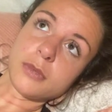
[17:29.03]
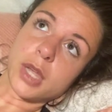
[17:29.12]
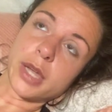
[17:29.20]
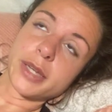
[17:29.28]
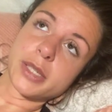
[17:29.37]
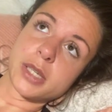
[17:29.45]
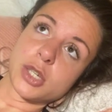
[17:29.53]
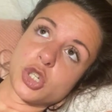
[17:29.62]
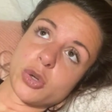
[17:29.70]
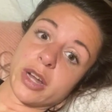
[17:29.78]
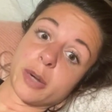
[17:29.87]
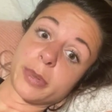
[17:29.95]
I
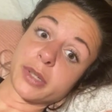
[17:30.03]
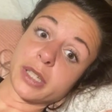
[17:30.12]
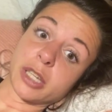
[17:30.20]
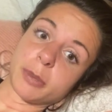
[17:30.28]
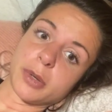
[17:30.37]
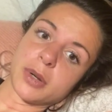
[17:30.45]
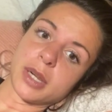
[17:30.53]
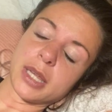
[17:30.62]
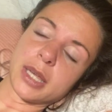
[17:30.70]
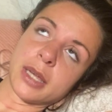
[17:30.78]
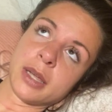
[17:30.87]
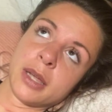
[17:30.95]
teach you how to build a
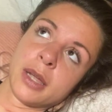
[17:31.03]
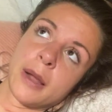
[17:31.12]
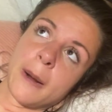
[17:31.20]
community.